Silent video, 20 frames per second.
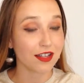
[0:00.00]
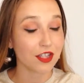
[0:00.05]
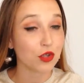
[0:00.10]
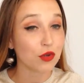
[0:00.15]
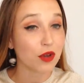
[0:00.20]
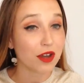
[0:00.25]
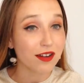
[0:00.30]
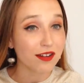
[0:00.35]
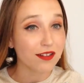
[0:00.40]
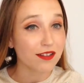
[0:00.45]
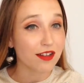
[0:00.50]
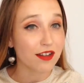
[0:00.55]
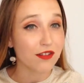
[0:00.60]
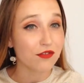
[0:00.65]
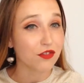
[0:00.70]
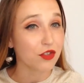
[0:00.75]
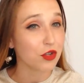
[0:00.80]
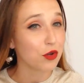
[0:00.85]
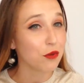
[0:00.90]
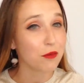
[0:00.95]
You gotta
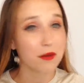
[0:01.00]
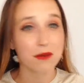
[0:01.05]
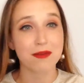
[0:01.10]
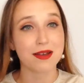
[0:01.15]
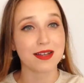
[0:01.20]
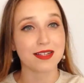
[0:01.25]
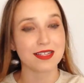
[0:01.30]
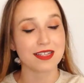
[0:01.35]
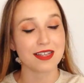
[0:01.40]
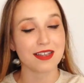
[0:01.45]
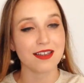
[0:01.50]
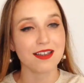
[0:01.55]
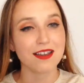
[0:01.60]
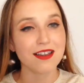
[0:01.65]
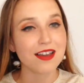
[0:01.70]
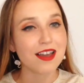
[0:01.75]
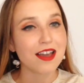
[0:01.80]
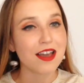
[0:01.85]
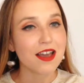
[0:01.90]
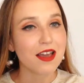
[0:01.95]
love yerba mate.
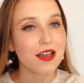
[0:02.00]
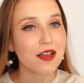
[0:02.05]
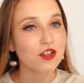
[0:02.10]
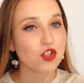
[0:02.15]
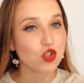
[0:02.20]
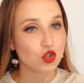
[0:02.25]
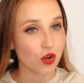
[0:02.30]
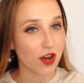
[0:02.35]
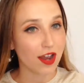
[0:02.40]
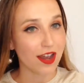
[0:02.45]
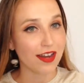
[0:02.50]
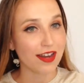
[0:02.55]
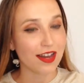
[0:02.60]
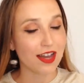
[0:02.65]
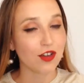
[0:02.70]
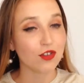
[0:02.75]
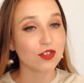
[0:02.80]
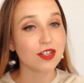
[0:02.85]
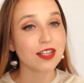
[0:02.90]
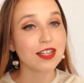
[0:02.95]
Try it
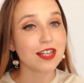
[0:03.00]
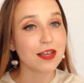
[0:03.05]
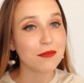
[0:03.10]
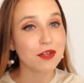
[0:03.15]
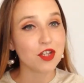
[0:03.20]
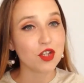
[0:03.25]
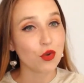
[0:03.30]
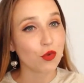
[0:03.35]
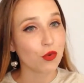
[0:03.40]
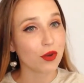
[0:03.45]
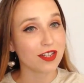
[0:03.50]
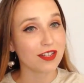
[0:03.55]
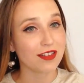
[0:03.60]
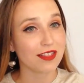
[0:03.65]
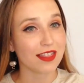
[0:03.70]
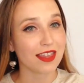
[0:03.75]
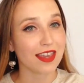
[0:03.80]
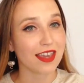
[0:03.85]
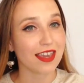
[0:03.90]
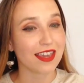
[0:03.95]
out, let me know what
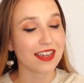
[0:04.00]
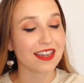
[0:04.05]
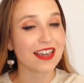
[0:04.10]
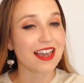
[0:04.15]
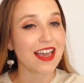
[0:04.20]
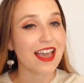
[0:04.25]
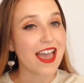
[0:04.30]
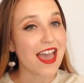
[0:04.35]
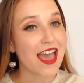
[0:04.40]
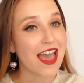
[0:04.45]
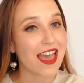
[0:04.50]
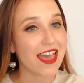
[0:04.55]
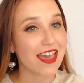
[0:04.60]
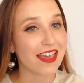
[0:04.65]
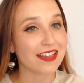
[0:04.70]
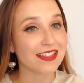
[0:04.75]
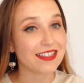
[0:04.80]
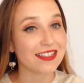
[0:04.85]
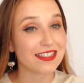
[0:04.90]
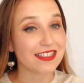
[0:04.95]
you think,
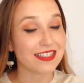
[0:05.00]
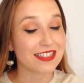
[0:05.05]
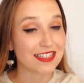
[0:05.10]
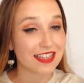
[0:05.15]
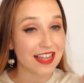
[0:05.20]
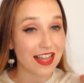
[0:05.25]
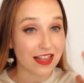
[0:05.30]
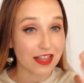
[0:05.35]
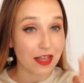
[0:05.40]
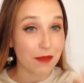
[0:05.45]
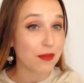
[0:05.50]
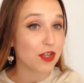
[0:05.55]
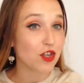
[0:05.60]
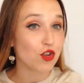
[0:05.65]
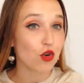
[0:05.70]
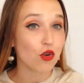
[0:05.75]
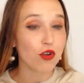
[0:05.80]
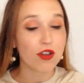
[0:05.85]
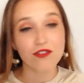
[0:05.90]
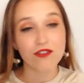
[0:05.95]
and let me
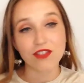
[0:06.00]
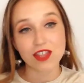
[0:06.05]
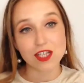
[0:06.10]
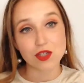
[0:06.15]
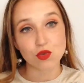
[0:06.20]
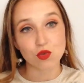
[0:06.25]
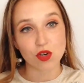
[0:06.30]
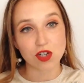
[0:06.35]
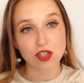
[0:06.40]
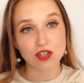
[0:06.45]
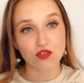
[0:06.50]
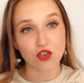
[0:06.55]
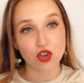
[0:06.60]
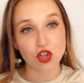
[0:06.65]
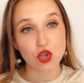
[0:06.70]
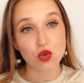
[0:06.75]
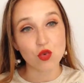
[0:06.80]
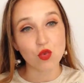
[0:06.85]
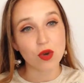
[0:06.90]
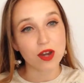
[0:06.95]
know if this works for
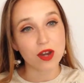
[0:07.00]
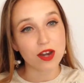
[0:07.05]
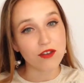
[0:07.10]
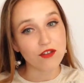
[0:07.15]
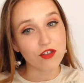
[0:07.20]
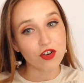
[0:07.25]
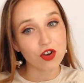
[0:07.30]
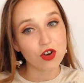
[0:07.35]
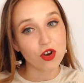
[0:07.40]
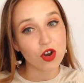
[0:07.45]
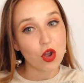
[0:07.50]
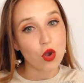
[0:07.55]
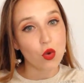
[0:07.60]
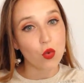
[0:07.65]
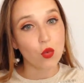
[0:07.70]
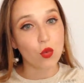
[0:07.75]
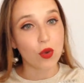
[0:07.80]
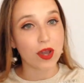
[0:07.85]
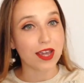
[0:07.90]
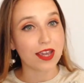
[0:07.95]
you, whatever
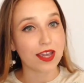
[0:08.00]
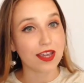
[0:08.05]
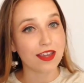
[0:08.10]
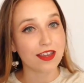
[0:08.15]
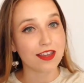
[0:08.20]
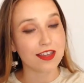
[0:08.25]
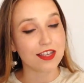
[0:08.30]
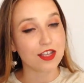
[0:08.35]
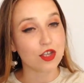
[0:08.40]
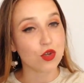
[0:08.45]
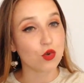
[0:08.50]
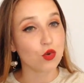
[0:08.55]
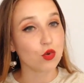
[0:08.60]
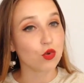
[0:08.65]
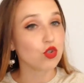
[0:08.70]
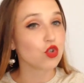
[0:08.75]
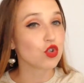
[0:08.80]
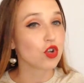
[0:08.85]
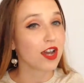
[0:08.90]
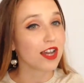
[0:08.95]
way
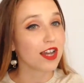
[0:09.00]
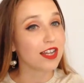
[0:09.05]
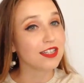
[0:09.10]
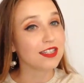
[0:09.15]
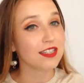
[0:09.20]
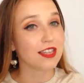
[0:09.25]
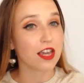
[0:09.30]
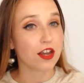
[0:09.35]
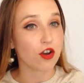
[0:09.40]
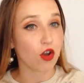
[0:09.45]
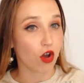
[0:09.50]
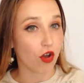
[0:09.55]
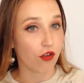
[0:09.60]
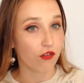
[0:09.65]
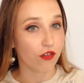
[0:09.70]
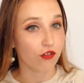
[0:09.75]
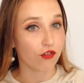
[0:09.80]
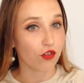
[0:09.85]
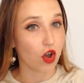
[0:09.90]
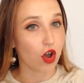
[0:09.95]
you try to get
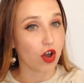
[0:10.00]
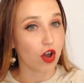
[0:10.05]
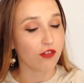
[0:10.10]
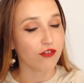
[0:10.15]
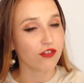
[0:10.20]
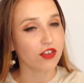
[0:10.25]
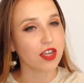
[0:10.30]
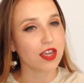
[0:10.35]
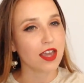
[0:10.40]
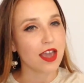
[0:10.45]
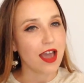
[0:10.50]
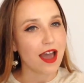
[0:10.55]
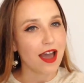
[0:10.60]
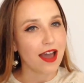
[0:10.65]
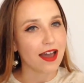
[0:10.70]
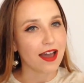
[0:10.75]
off of coffee.